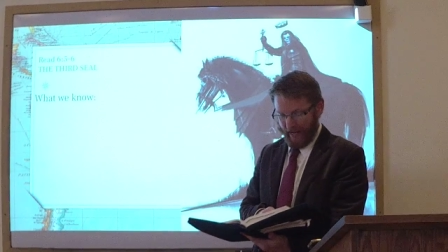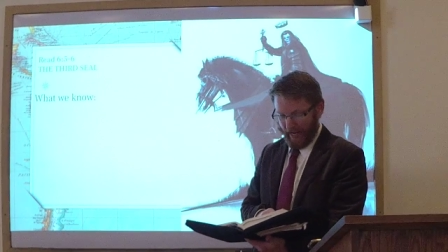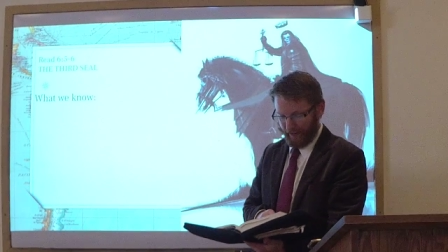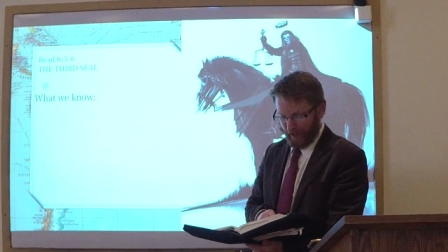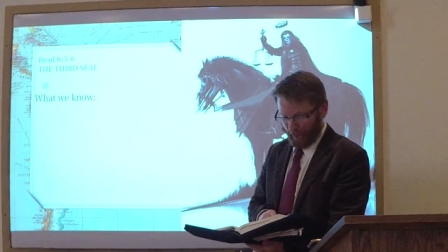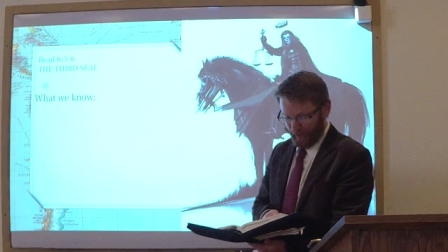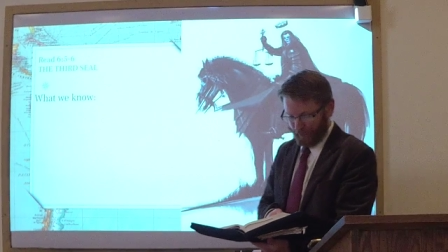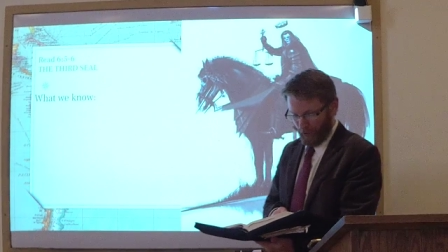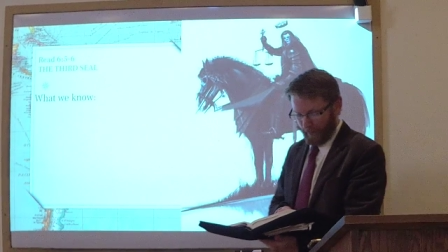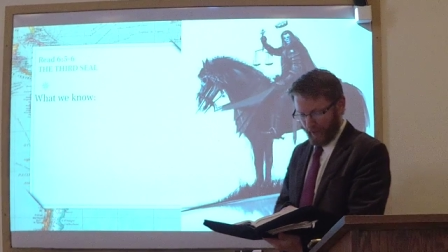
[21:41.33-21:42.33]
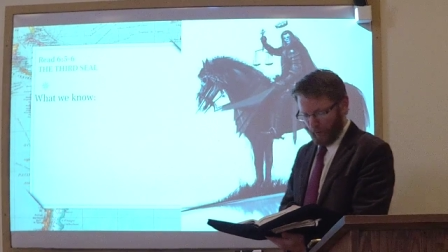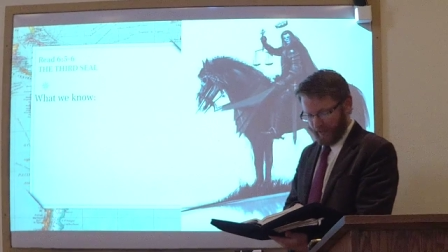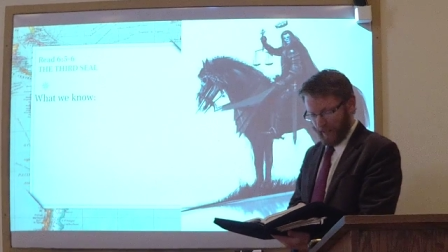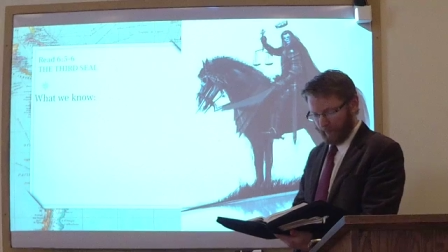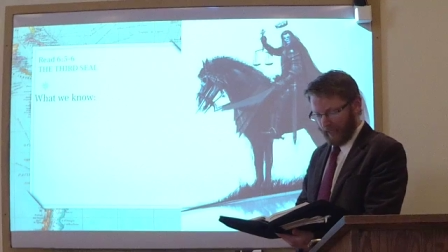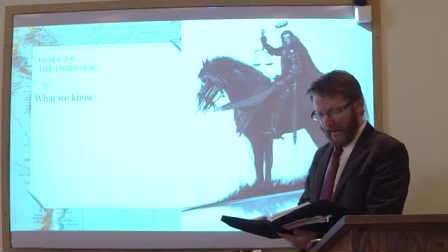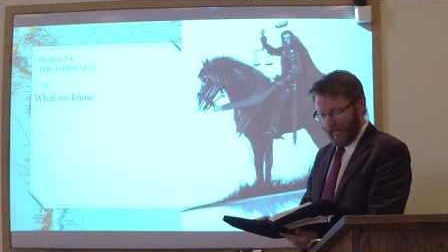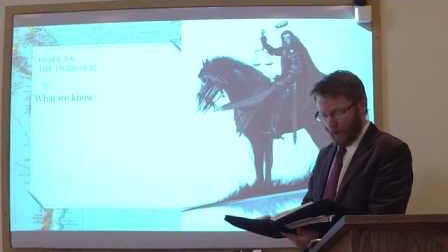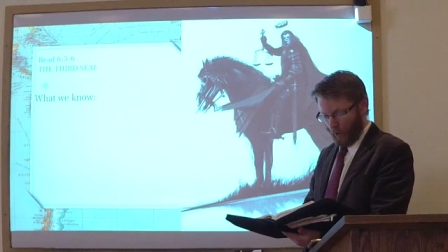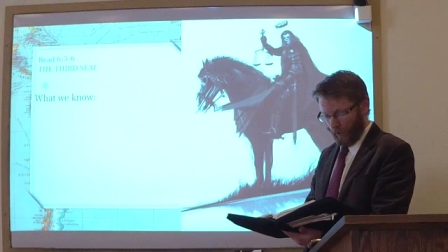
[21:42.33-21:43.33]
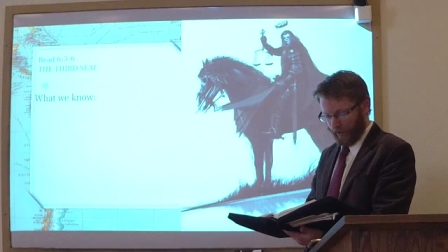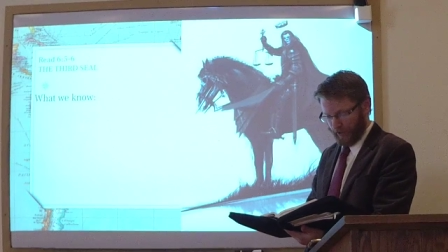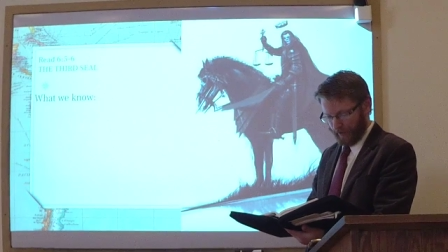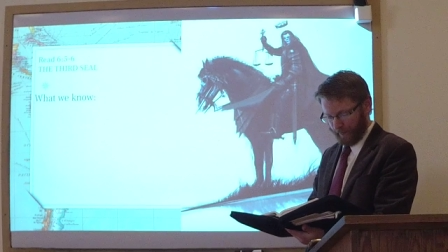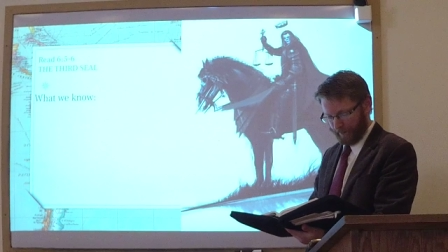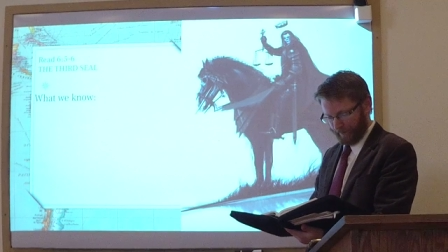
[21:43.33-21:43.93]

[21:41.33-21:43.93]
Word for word: and there before me was a black horse.